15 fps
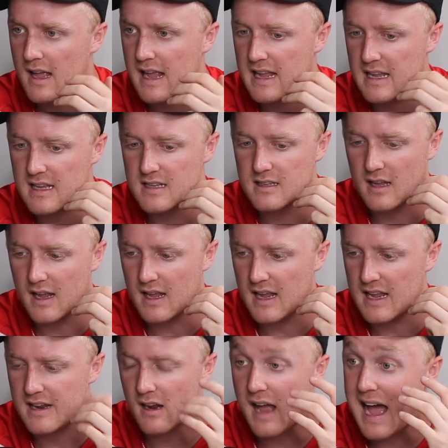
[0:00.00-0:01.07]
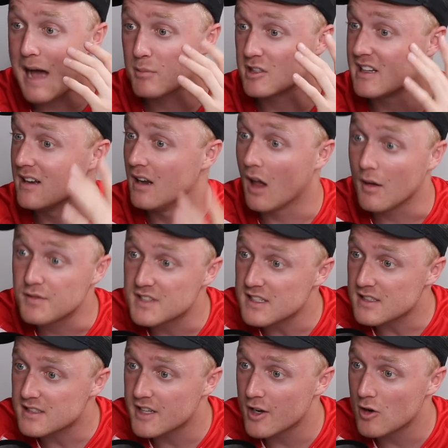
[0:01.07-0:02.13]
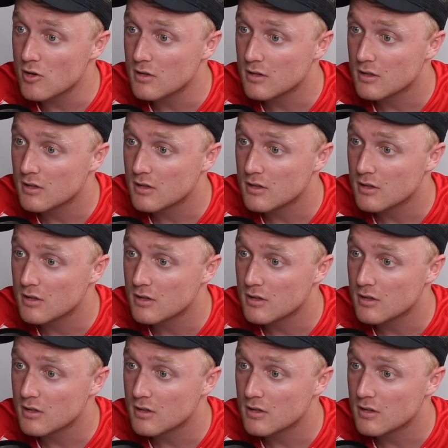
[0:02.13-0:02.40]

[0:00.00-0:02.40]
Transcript: He absolutely loves it still.